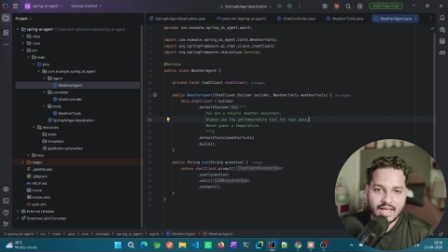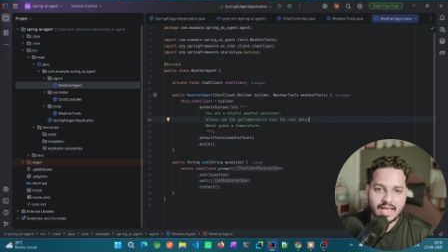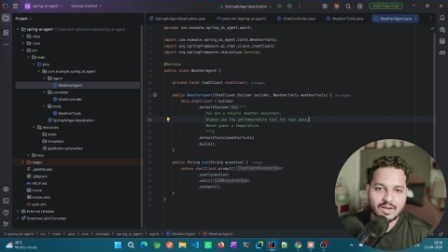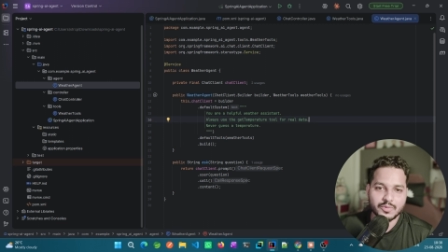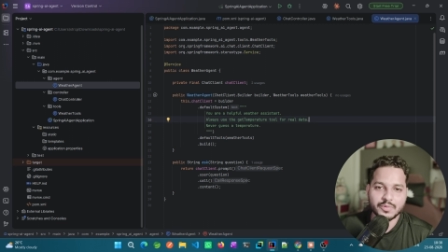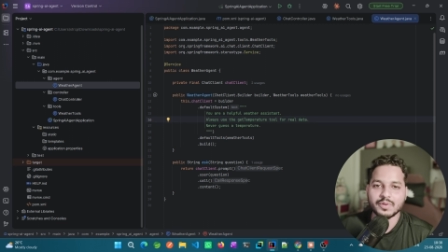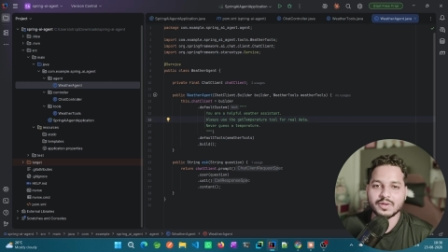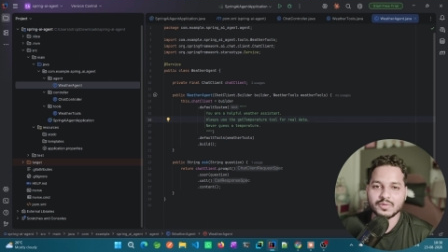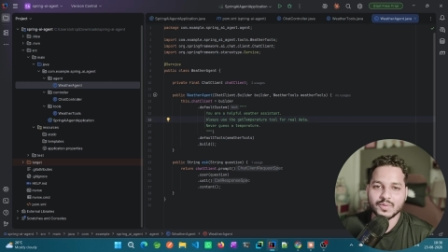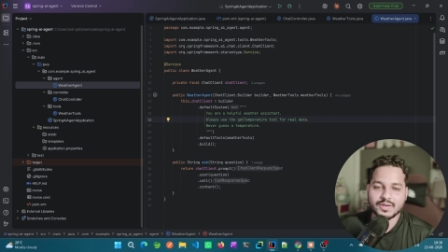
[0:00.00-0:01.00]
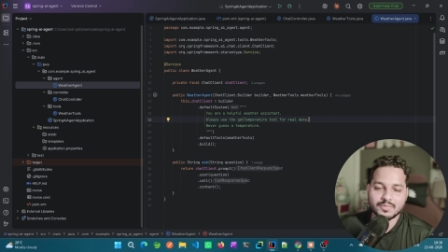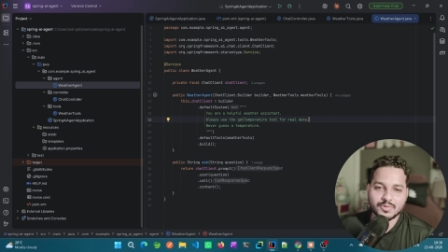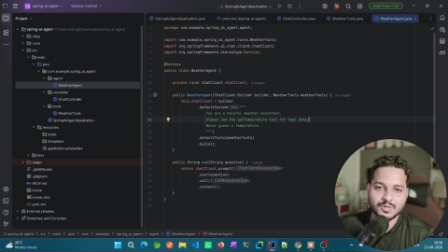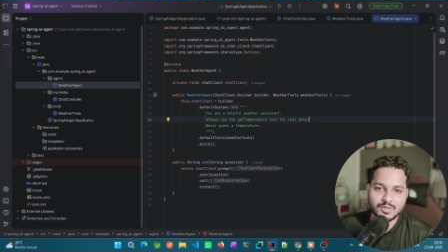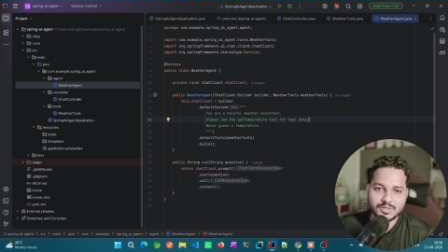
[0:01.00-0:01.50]
Hello everyone, welcome
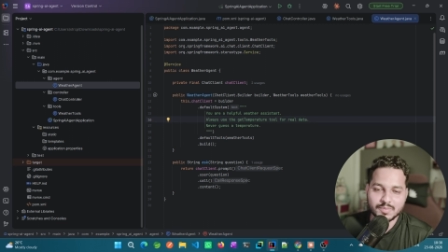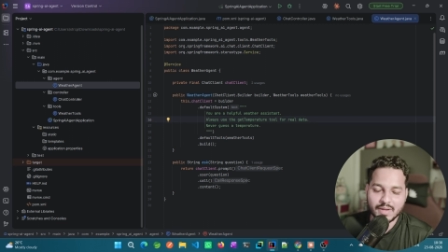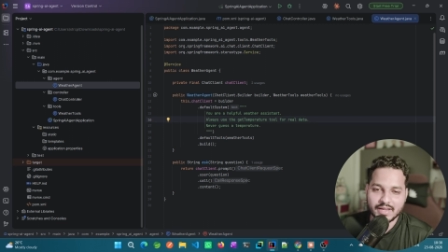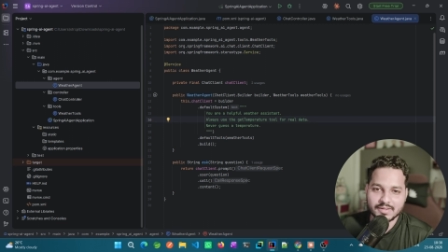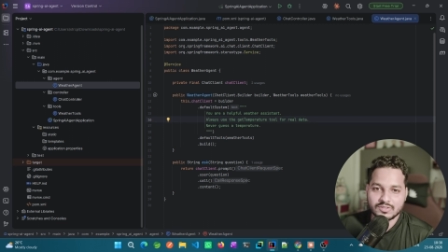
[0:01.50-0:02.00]
to Code Spy.